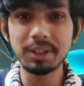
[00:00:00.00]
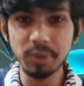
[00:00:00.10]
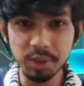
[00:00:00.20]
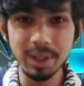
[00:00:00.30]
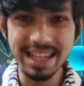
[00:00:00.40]

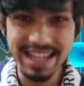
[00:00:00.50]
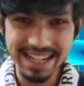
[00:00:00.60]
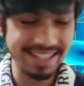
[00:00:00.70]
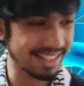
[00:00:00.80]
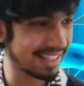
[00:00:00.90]
But when you will
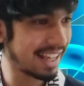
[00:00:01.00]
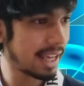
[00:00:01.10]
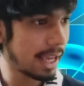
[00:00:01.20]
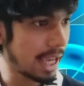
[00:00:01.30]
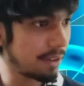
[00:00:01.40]
heat it,
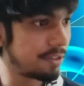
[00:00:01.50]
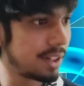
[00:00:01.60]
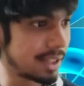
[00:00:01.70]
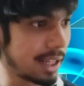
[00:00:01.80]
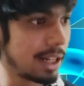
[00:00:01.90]

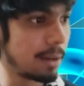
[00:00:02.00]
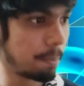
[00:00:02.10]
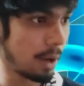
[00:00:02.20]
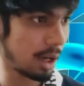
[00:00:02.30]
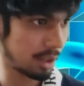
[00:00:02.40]
every
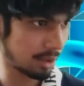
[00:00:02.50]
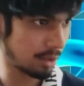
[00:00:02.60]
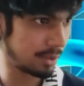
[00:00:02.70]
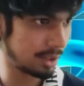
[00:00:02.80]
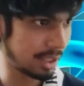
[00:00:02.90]
single part
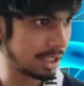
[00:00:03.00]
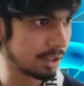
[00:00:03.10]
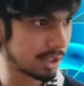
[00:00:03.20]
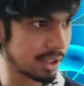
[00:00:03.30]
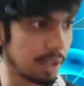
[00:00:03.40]
of this
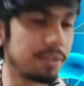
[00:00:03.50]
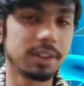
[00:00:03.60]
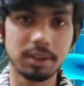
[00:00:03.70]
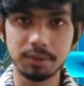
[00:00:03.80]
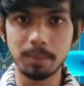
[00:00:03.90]
inner
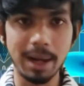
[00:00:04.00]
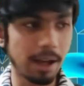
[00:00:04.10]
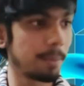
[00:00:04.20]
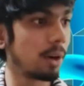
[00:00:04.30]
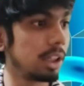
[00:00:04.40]
surface of the
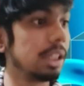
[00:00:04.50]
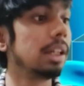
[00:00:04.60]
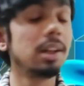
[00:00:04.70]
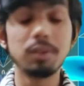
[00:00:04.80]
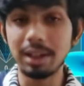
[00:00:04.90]
black
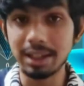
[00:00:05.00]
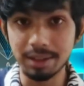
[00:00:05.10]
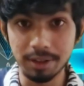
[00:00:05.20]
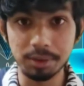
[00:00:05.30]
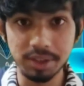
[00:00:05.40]
body will
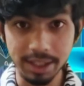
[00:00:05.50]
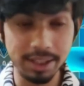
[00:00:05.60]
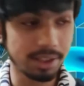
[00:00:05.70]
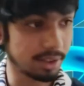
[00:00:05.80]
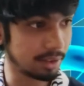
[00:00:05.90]
give out
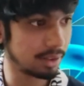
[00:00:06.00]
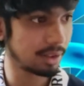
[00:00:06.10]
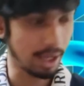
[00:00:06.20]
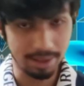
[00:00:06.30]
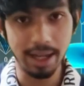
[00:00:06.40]

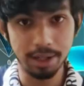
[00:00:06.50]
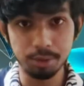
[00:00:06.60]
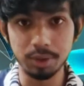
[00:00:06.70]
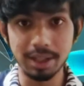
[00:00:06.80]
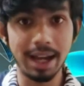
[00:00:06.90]
radiations, and
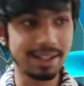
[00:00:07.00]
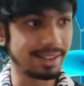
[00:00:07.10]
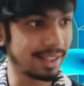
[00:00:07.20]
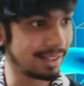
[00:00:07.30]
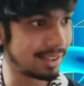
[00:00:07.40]
that too with high
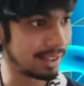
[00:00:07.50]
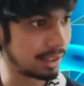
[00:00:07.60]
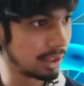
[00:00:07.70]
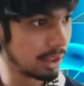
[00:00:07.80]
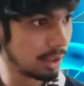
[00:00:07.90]

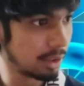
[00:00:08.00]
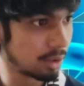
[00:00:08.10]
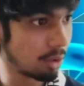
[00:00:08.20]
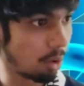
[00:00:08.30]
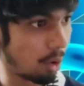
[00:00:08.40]
intensity.
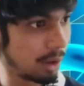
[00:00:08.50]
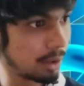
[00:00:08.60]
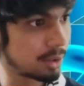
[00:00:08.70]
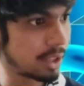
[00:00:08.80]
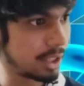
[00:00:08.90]
So
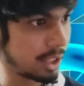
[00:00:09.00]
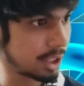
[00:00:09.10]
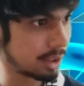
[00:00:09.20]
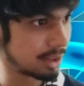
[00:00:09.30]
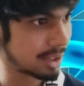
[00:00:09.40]
all those
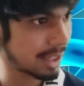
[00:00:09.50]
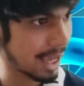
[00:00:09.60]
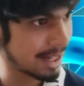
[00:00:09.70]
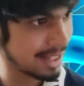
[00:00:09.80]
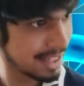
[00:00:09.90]
radiations
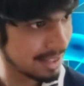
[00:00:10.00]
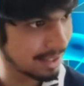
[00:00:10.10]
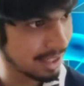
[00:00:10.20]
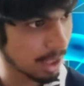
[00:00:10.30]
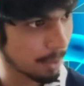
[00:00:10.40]
can
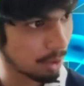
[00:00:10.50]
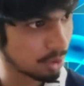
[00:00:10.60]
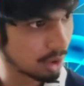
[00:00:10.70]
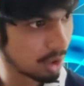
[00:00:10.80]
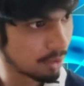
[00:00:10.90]
easily come
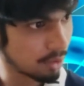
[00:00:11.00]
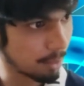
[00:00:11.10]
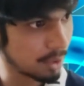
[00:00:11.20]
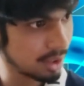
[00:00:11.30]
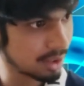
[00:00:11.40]
out
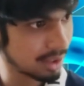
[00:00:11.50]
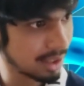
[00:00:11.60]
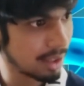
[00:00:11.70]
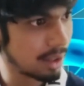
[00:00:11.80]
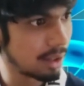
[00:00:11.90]
from
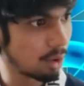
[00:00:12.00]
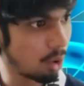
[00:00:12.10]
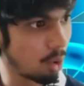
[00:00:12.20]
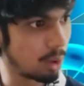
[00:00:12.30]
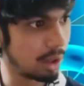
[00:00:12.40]
this
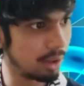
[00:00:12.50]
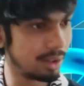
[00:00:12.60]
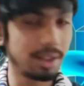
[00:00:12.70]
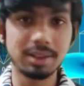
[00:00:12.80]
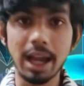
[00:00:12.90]
hole.
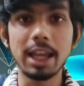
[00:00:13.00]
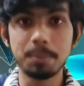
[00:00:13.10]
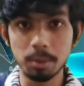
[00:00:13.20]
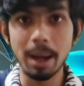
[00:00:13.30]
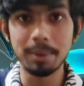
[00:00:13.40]
There is
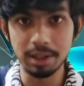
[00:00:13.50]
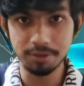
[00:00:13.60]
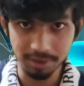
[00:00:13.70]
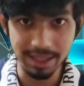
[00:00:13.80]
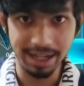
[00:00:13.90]
high
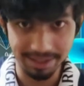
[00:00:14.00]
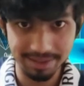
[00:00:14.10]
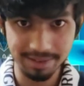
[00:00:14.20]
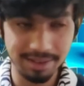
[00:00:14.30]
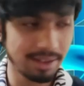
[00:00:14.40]
probability for
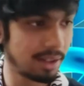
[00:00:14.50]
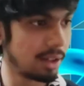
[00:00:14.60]
that.